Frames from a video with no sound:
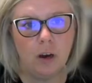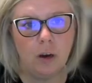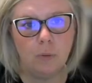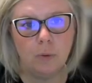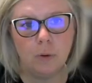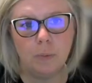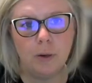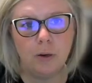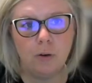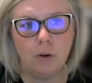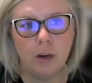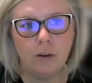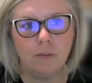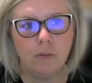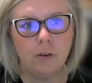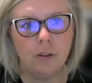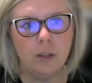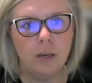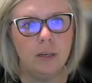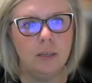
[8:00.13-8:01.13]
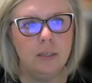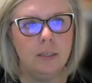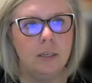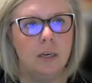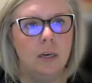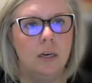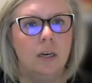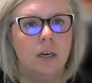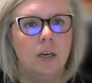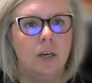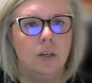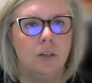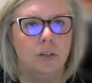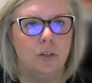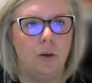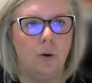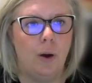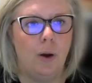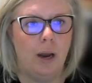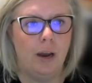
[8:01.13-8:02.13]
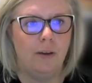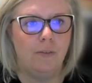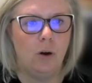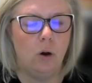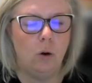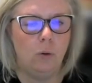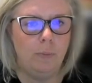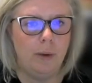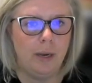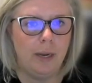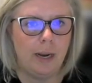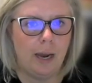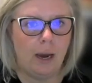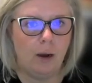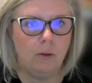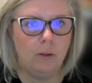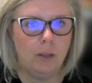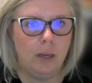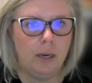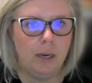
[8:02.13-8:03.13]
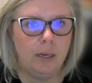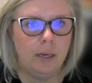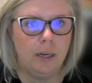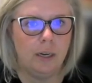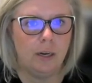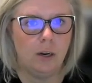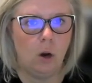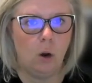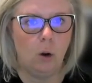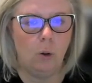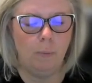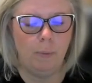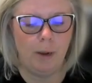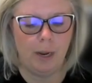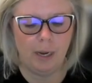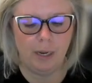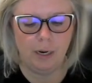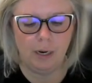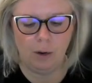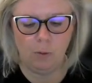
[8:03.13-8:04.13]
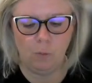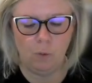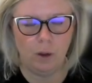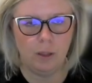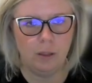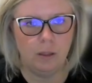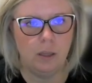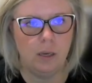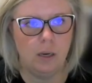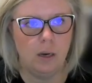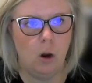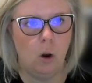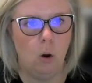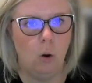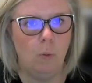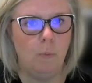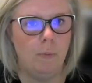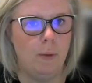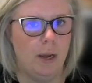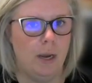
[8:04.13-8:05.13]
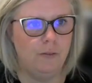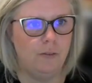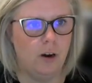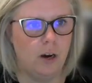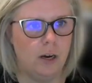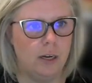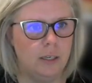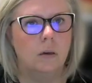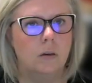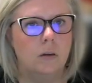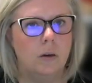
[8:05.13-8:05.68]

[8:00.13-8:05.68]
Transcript: would be great for this. So I have homemade outline and homemade. I want the homemade font.